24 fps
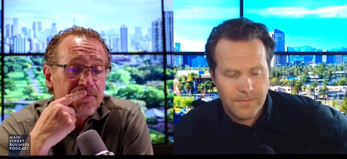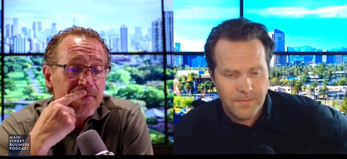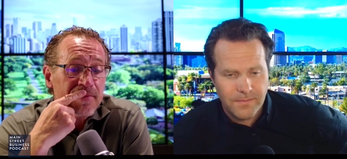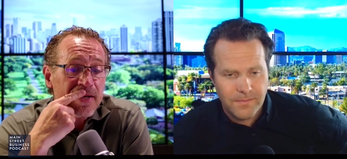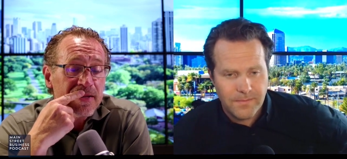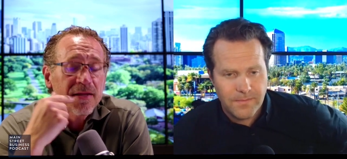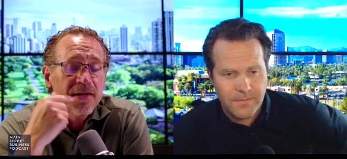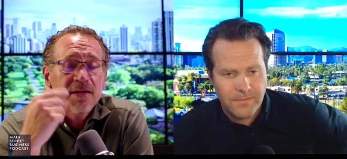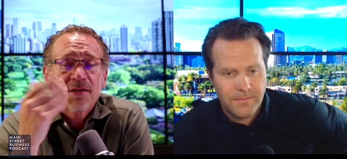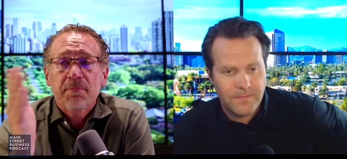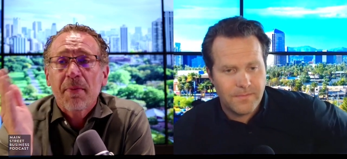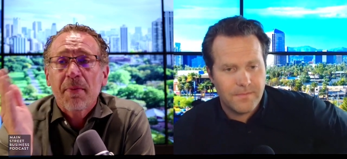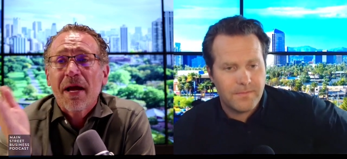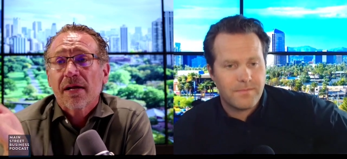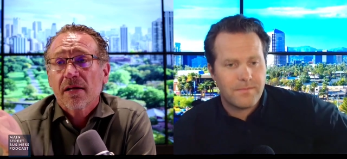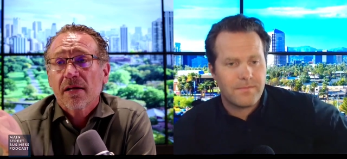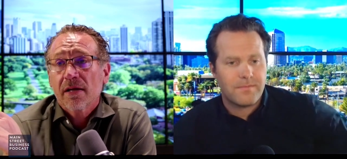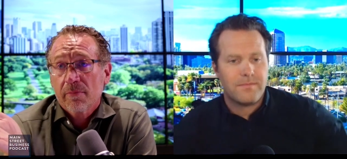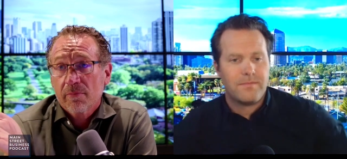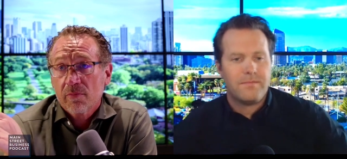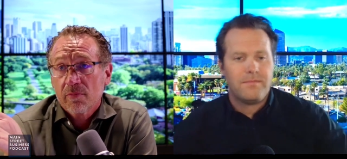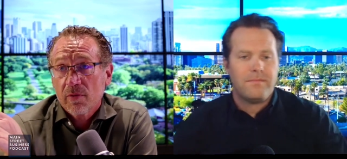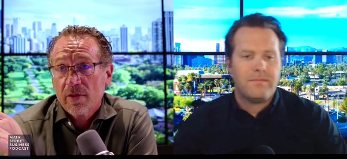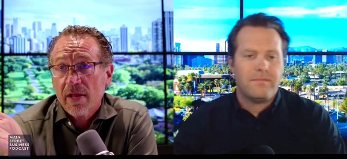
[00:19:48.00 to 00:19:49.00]
Speaker 1: let's back
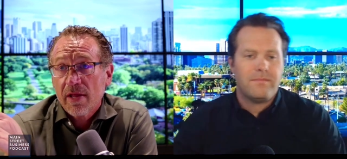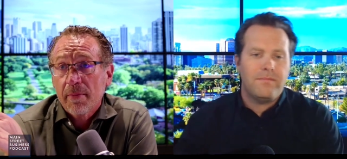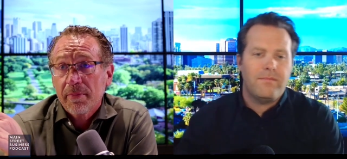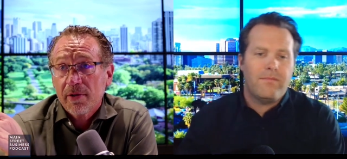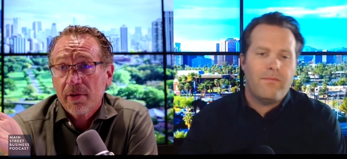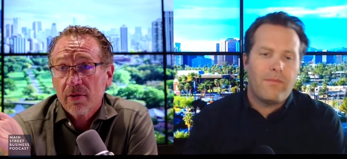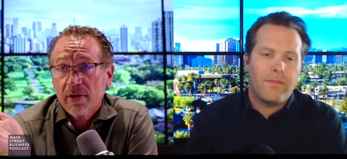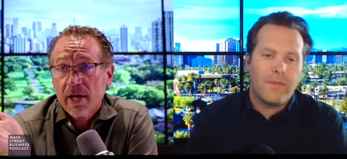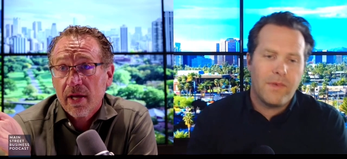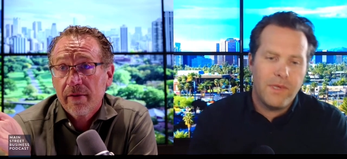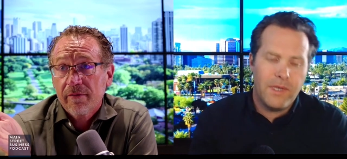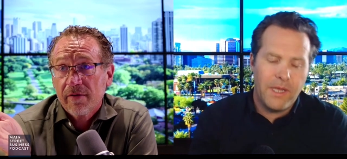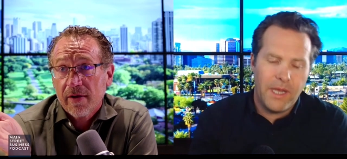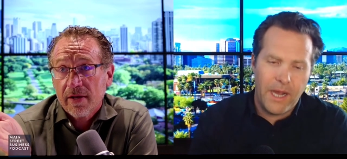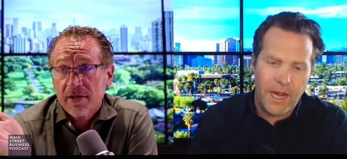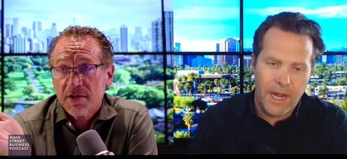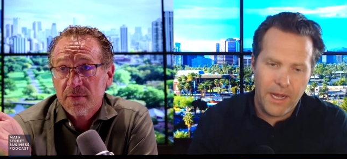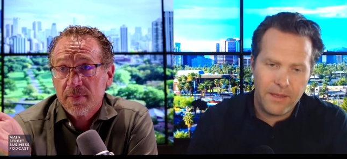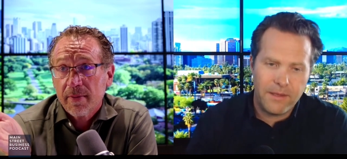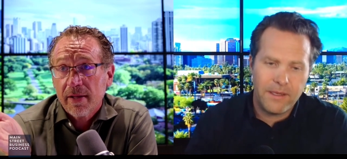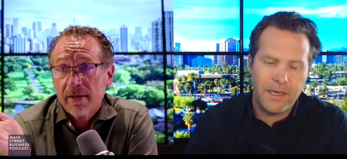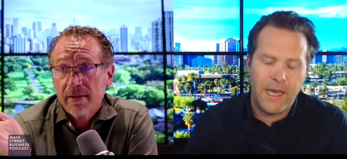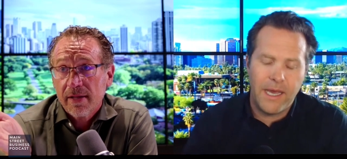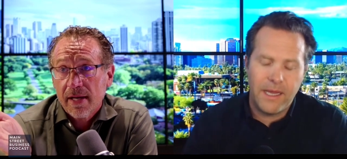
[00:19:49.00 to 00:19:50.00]
up. Would that be okay if I
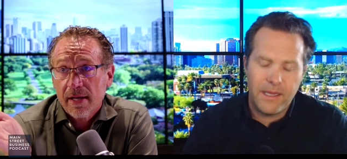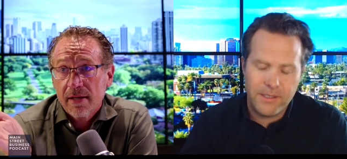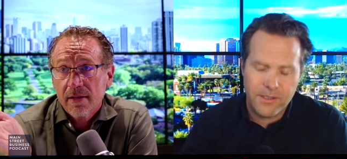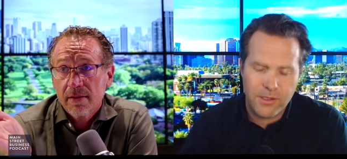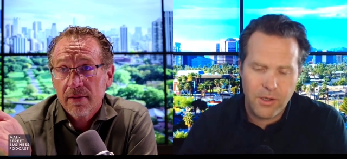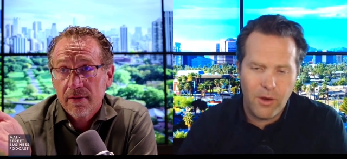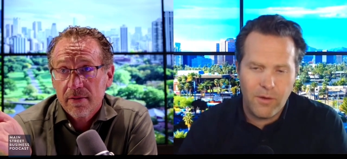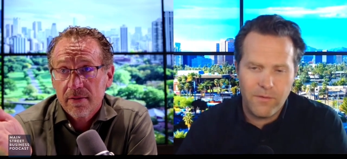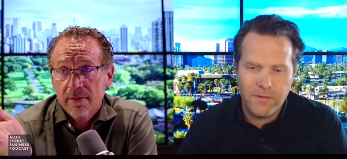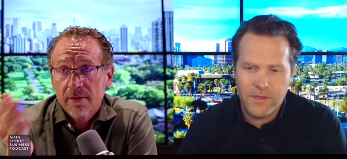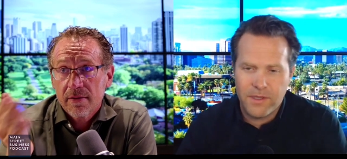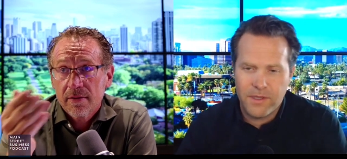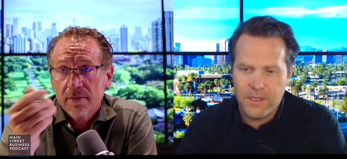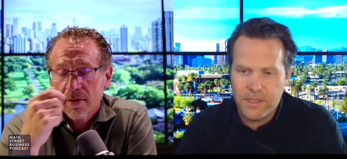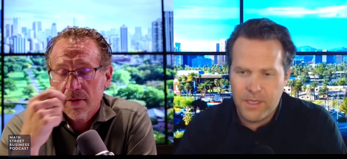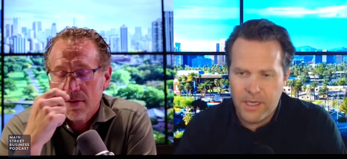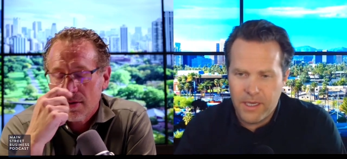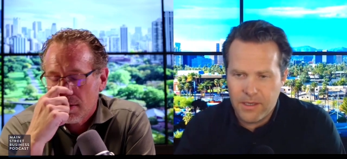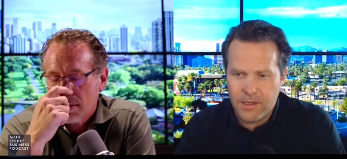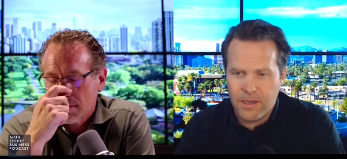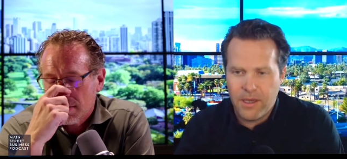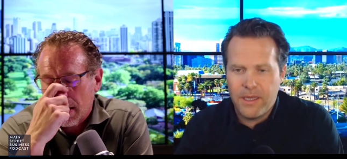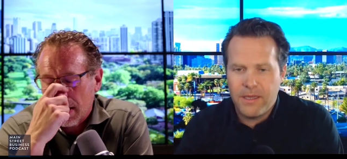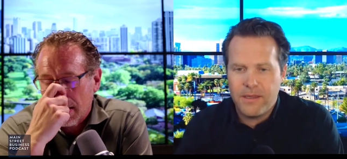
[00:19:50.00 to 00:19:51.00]
explain yeah, that?
Speaker 2: Yeah, over,
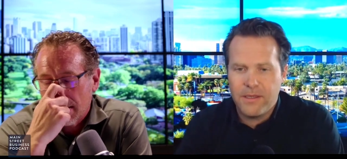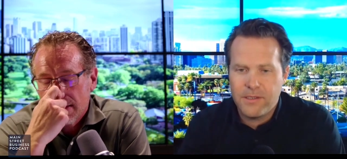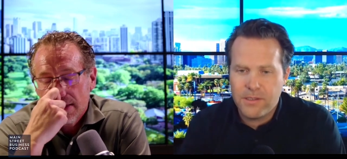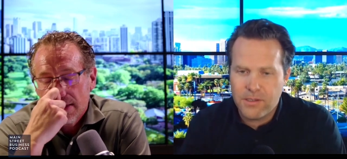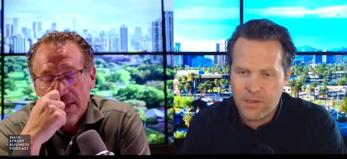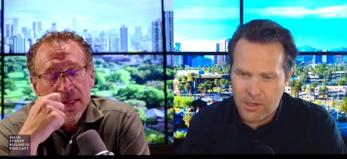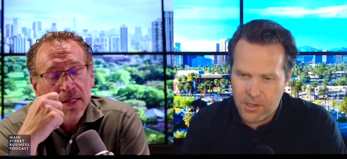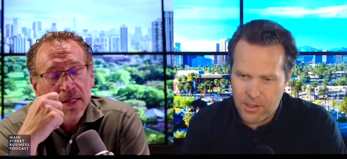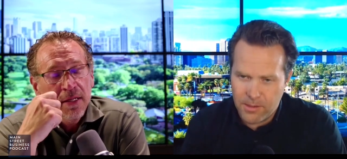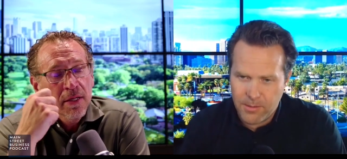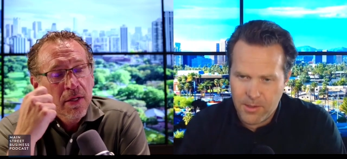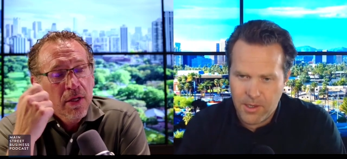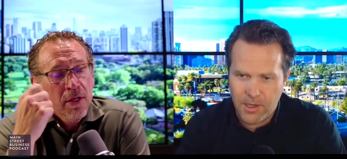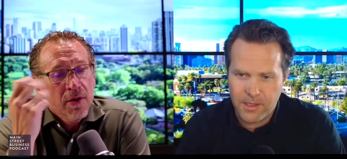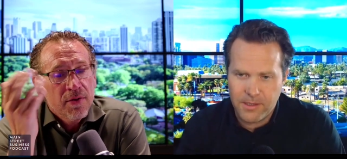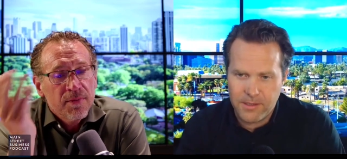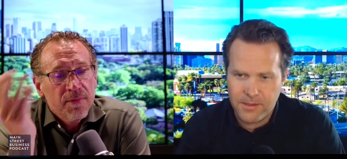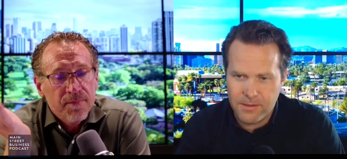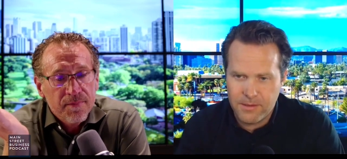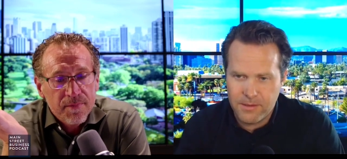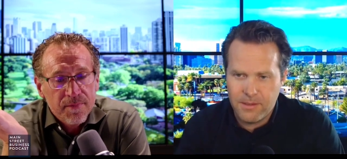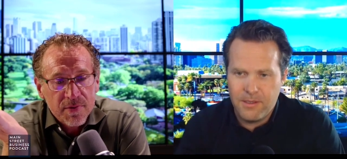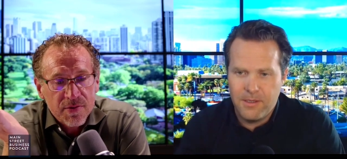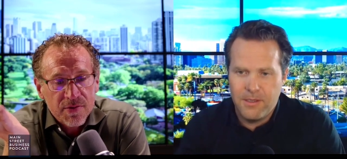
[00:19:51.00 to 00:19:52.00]
okay. Yeah, hit the startup
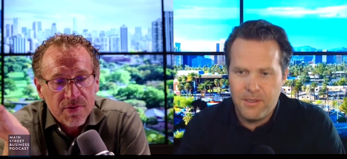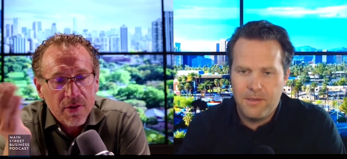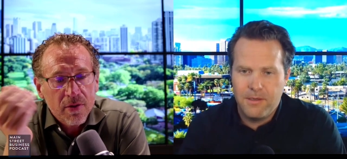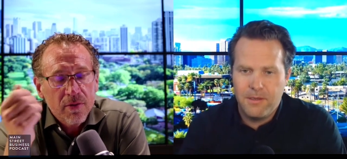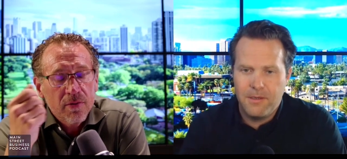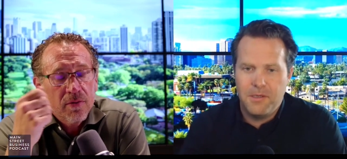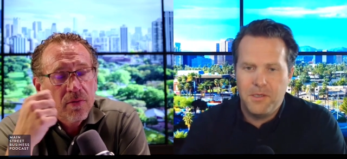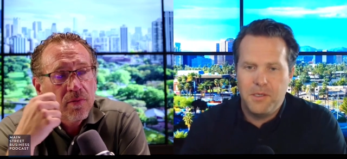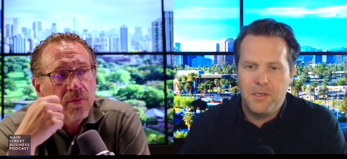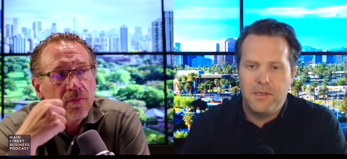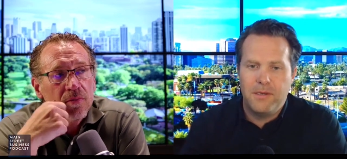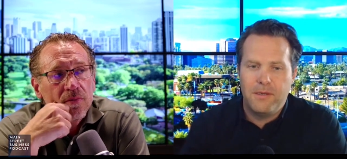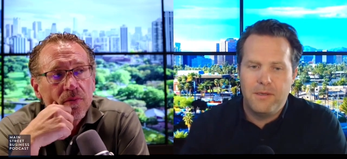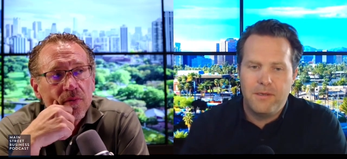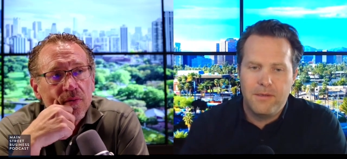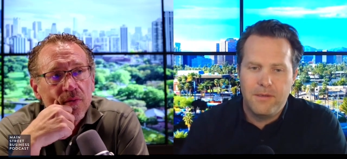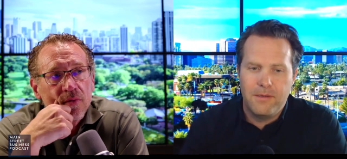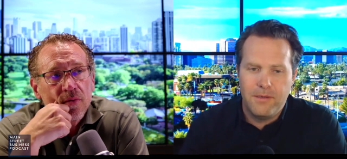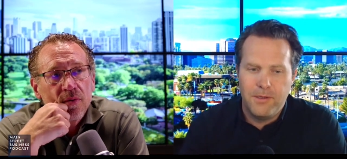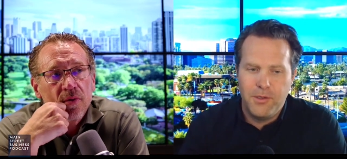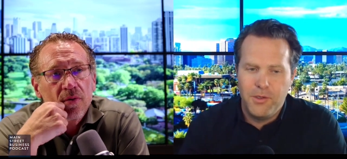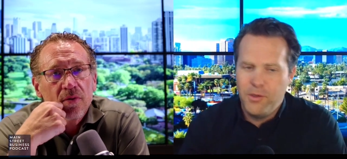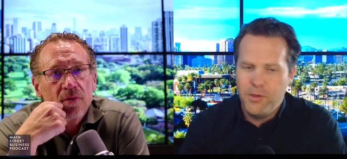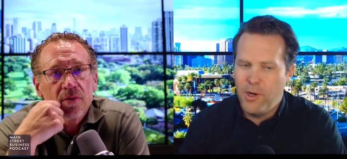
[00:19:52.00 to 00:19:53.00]
cost. So
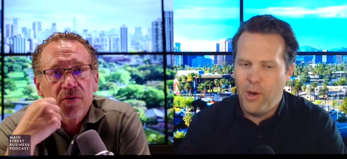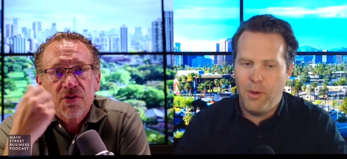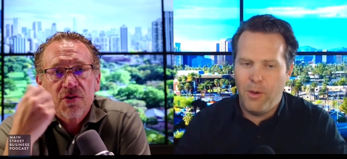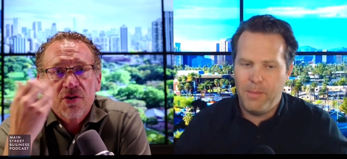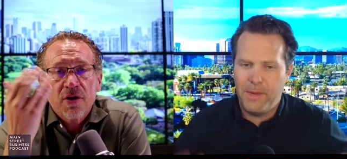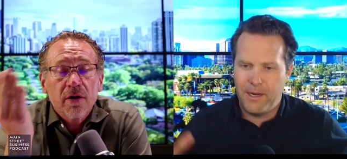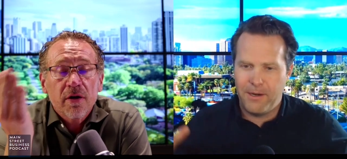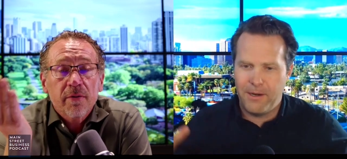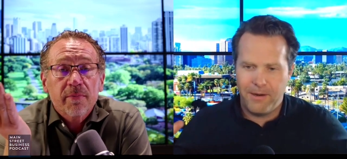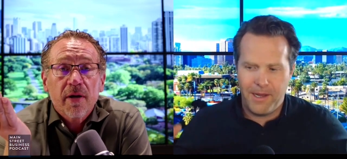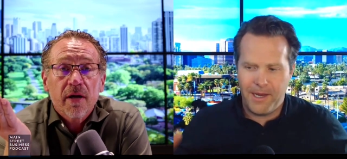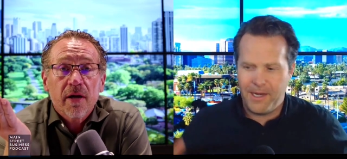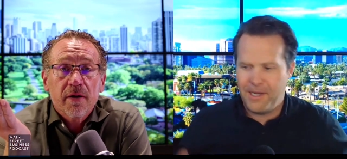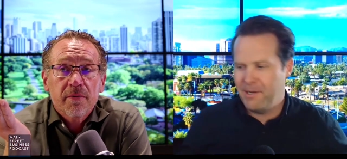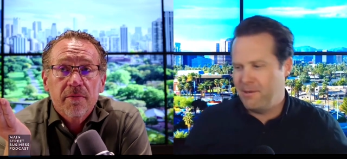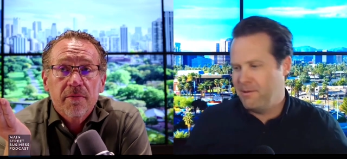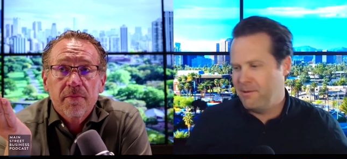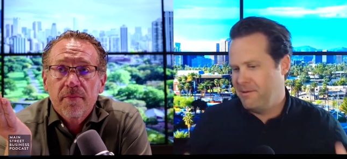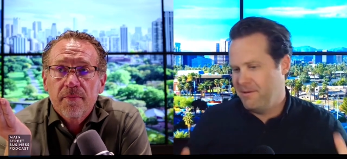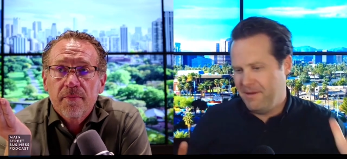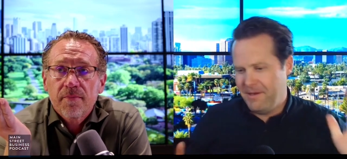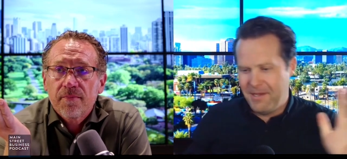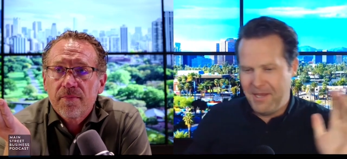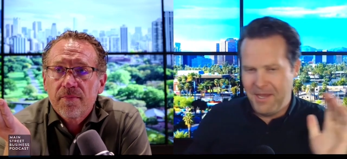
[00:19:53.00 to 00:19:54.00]
the you startup know better cost,
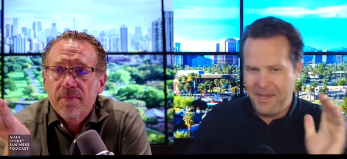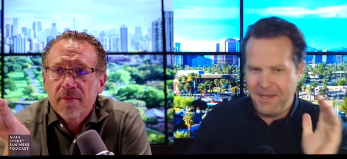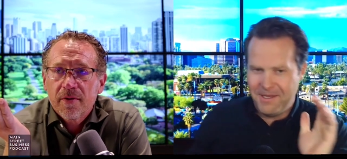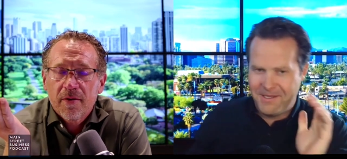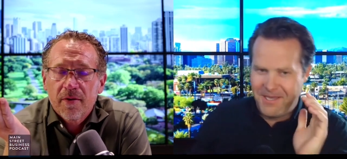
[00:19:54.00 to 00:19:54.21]
than I do.